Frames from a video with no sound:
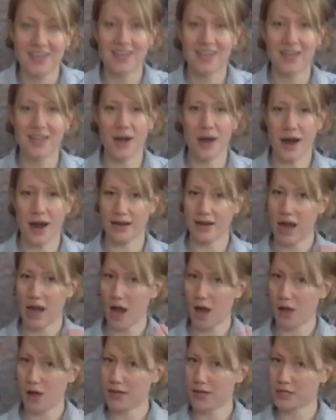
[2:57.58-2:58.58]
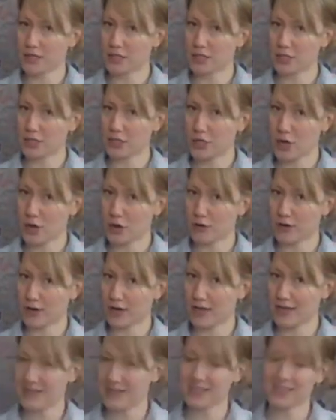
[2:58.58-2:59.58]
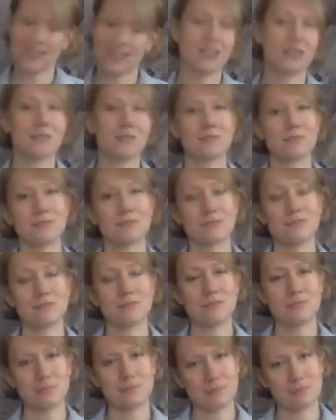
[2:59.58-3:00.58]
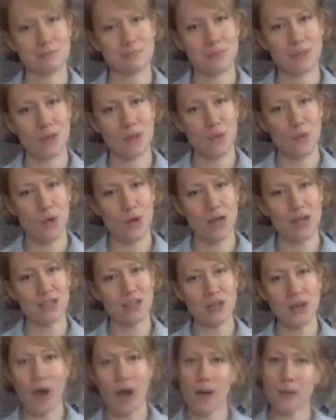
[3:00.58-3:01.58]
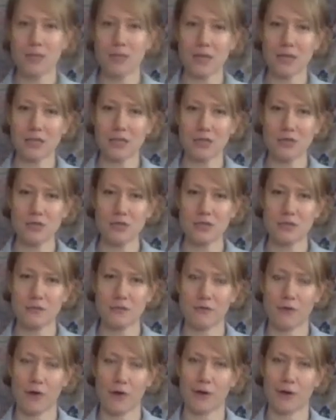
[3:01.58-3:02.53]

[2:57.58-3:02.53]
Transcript: All right, now let's notice, what is your object used for?